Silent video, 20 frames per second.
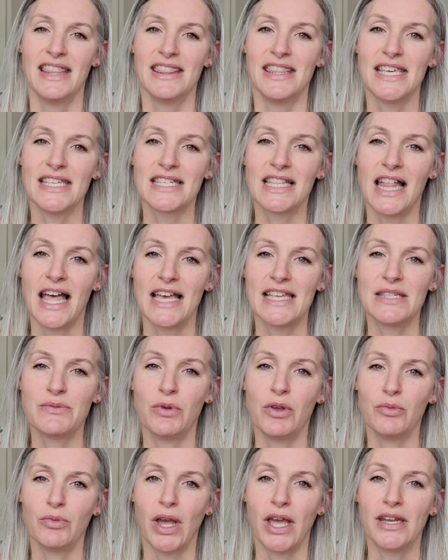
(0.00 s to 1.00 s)
This class
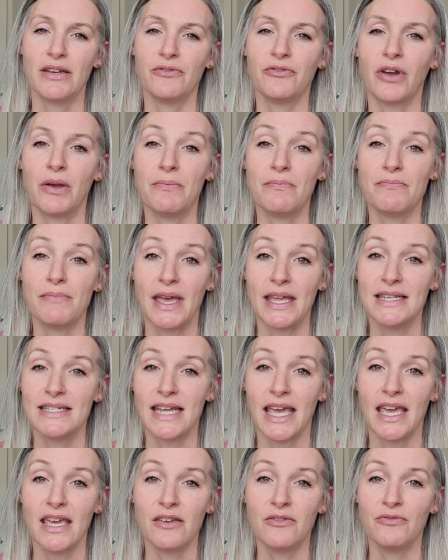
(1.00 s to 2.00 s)
will run from
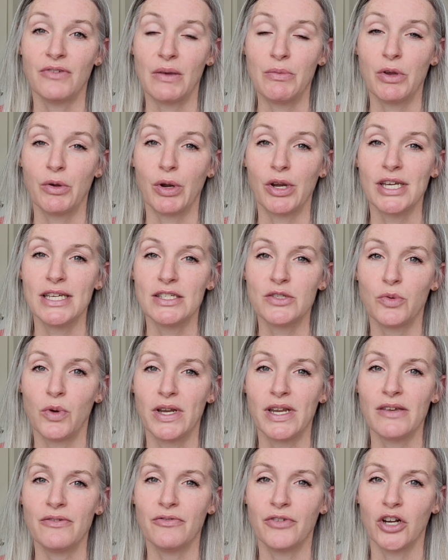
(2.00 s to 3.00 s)
Monday, February
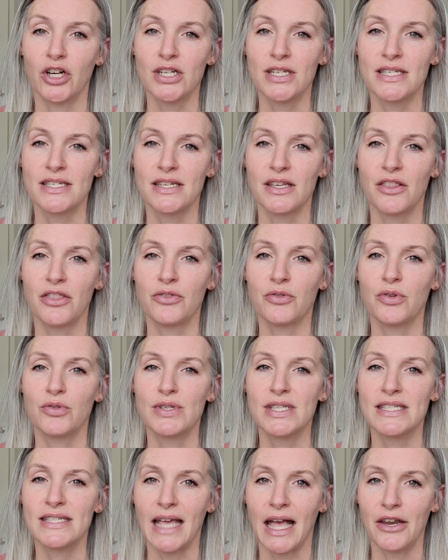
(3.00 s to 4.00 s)
21st through
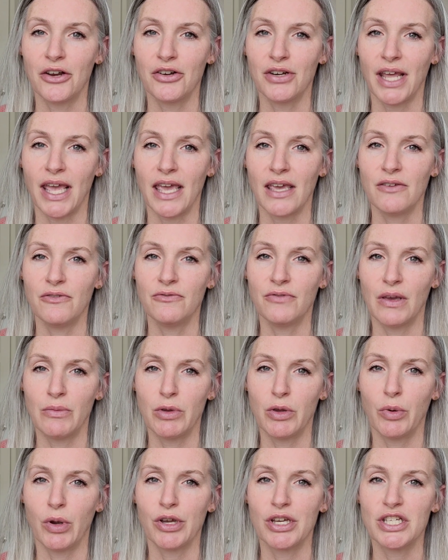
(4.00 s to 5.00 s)
Saturday,
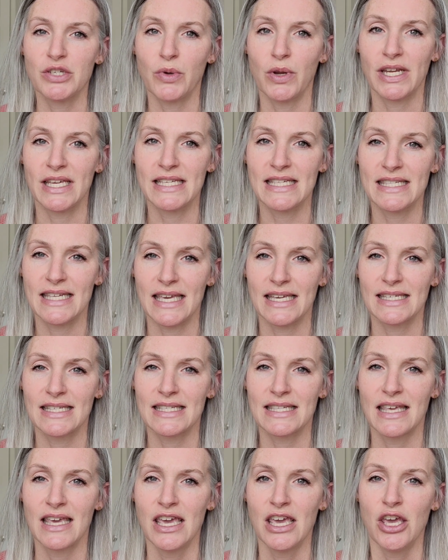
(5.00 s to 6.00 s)
February
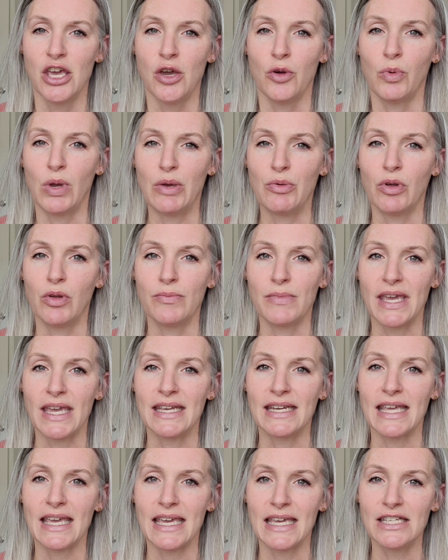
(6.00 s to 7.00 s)
26th. We will
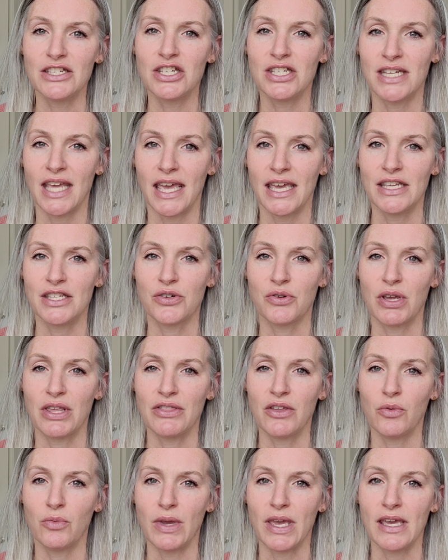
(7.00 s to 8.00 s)
meet each day during
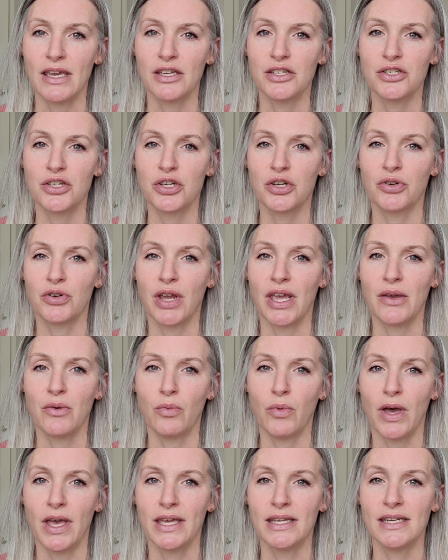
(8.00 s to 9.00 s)
the week to create
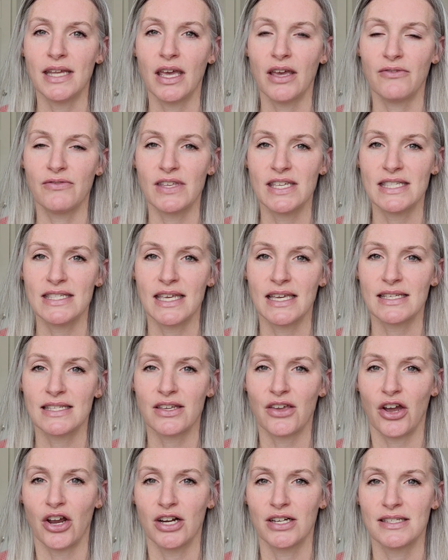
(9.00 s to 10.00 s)
one of the 6
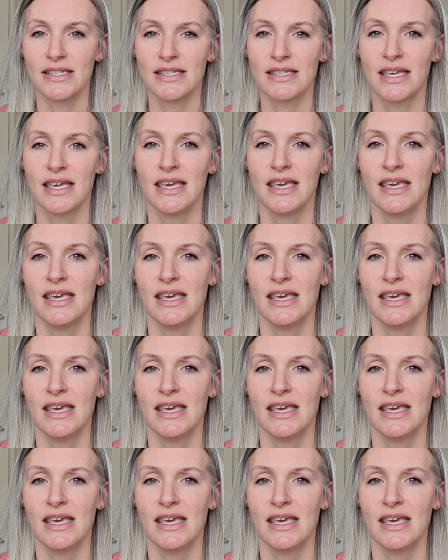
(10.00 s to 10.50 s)
cards.